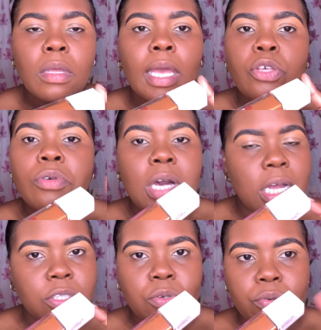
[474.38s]
you
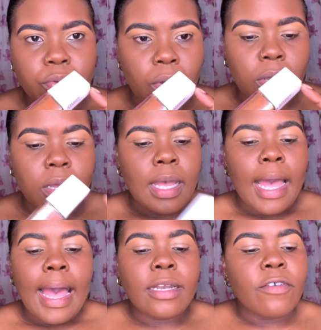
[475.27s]
can't go wrong.
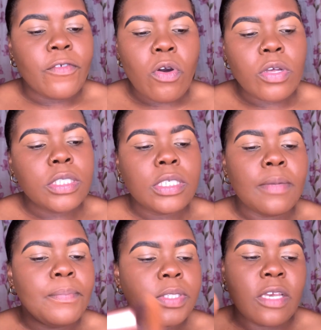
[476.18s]
And of course, in
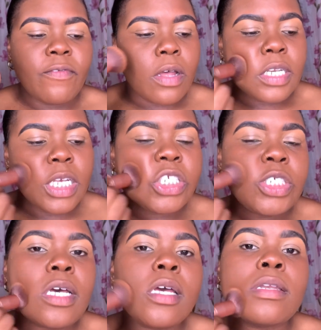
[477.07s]
putting
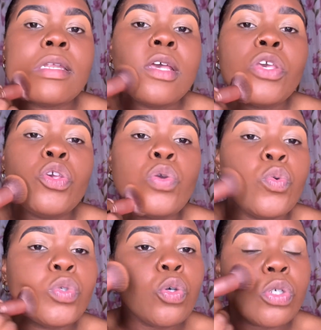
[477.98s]
foundation,
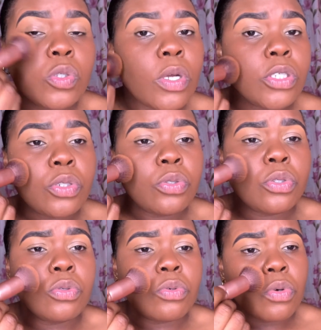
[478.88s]
you don't want to do